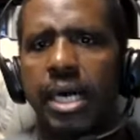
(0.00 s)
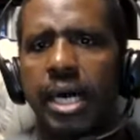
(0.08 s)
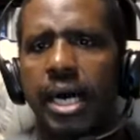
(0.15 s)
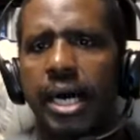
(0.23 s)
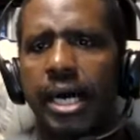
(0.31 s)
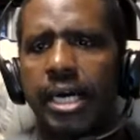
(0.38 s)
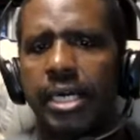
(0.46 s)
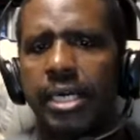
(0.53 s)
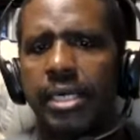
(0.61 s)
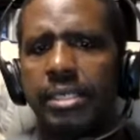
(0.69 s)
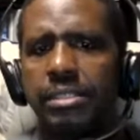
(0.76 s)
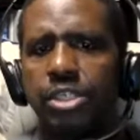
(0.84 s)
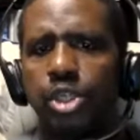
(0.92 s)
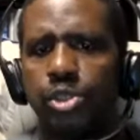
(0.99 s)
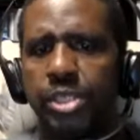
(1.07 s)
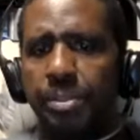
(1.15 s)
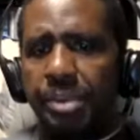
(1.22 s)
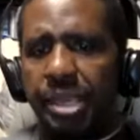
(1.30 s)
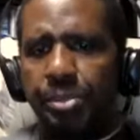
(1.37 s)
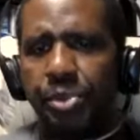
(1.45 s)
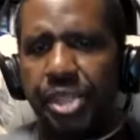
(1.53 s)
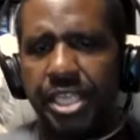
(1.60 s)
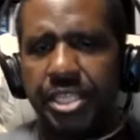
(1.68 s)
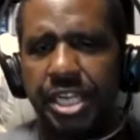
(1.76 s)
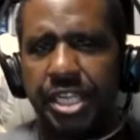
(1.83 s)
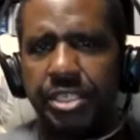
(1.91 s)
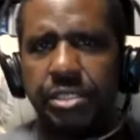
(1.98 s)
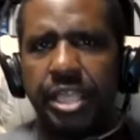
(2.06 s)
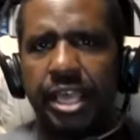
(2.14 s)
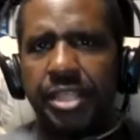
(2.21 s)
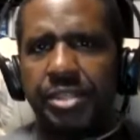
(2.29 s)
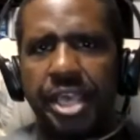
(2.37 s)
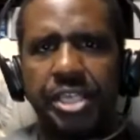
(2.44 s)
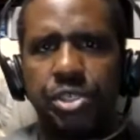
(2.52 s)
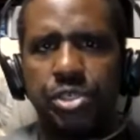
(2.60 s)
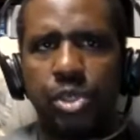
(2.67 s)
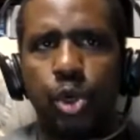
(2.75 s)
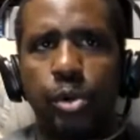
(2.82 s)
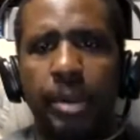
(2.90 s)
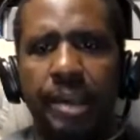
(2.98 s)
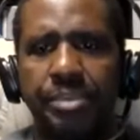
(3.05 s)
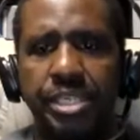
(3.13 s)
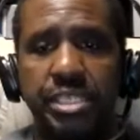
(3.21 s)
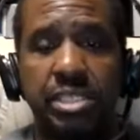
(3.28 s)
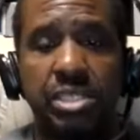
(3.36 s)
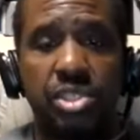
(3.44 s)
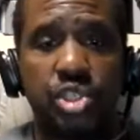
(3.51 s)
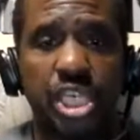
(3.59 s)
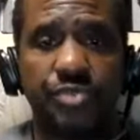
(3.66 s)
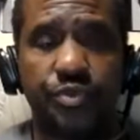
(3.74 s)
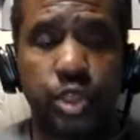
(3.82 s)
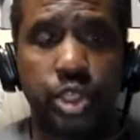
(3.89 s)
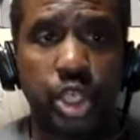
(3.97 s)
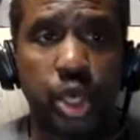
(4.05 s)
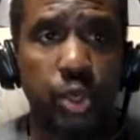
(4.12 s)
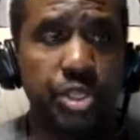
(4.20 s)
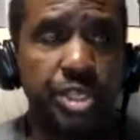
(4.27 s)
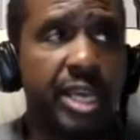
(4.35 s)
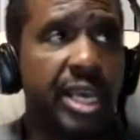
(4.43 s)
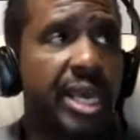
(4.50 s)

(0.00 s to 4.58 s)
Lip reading: some people think that Google My Business is just for search.